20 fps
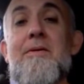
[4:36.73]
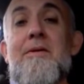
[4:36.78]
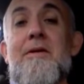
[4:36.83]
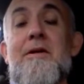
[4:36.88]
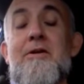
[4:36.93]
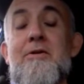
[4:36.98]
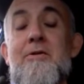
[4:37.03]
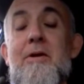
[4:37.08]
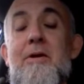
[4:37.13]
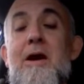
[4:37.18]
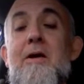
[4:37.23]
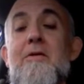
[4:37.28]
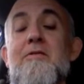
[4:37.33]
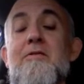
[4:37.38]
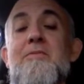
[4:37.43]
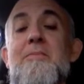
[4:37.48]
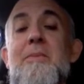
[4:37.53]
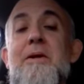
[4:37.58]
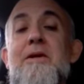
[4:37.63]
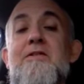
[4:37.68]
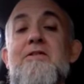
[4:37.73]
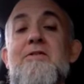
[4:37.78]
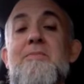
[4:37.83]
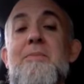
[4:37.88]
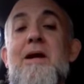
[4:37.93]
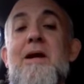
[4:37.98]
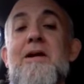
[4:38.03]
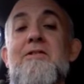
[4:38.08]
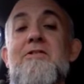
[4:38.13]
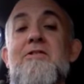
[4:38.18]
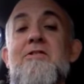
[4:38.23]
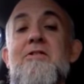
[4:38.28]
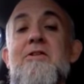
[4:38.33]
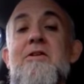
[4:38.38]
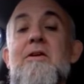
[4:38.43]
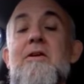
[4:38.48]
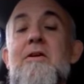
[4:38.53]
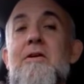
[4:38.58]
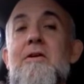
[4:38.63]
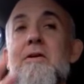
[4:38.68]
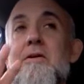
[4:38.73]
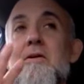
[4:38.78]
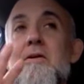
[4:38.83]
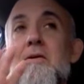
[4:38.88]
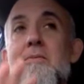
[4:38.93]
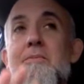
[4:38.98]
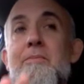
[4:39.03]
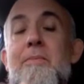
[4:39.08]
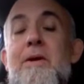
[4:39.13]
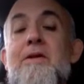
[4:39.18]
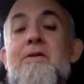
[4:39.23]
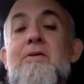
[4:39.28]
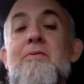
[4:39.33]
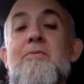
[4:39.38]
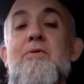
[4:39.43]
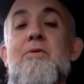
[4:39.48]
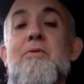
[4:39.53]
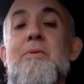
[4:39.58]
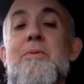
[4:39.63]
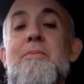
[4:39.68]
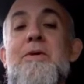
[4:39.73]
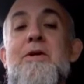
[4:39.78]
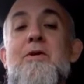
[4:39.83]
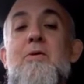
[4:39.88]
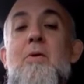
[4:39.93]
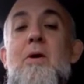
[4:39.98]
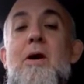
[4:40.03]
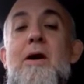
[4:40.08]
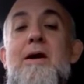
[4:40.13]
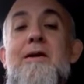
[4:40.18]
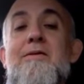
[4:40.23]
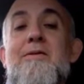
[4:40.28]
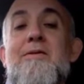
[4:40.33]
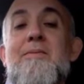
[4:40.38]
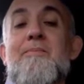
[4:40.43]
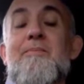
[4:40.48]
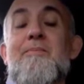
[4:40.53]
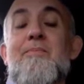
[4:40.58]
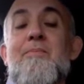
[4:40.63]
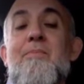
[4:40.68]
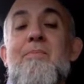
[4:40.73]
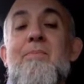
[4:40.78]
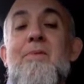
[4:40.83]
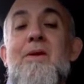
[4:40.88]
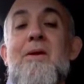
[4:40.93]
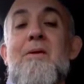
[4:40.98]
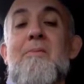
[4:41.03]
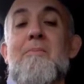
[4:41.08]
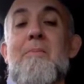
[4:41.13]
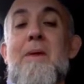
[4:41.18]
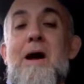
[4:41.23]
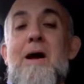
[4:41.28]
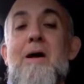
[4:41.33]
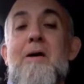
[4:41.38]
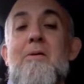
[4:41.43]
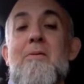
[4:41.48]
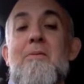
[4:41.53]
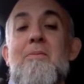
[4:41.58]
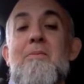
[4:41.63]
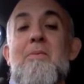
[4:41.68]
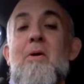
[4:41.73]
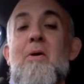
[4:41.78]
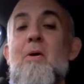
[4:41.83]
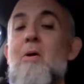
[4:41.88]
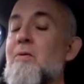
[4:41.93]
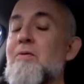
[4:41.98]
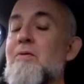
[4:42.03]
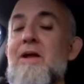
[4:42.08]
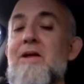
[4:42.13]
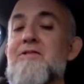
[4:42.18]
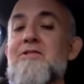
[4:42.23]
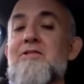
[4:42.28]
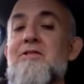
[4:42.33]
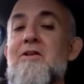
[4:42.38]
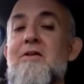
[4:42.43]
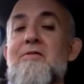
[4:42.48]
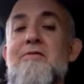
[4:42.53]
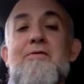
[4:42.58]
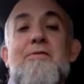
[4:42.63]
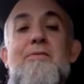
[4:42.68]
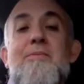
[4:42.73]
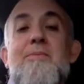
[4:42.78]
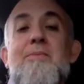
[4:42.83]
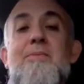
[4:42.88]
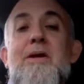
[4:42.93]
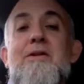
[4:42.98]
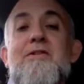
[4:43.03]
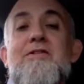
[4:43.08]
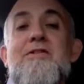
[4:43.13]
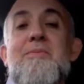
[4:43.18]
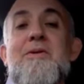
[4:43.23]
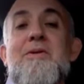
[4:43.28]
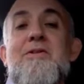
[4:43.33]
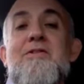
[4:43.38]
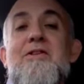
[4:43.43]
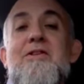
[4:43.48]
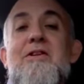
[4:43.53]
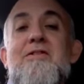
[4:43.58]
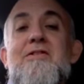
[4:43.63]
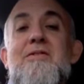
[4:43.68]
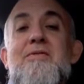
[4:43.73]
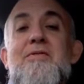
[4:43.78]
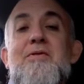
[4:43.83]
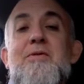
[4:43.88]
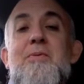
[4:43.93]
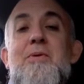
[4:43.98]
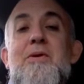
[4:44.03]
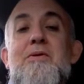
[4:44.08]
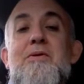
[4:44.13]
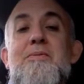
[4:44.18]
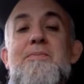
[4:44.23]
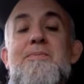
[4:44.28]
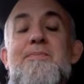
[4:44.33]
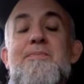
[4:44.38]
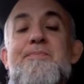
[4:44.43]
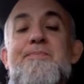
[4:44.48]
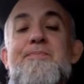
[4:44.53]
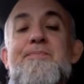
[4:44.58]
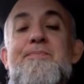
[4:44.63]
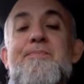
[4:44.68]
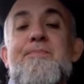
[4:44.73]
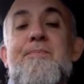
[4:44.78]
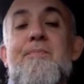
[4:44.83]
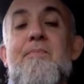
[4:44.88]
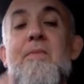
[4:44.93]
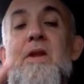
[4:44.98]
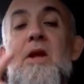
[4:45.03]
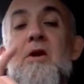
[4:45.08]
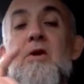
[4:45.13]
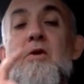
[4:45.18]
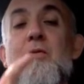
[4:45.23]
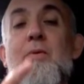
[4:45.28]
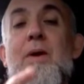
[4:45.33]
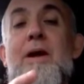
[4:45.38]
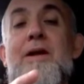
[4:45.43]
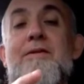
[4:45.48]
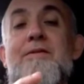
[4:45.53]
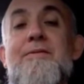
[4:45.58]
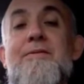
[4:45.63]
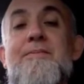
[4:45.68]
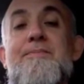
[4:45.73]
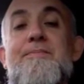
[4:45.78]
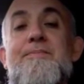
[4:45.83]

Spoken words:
In your house, make a space, make the room a bit quiet, bow, all that stuff. Light some incense if you will. Great.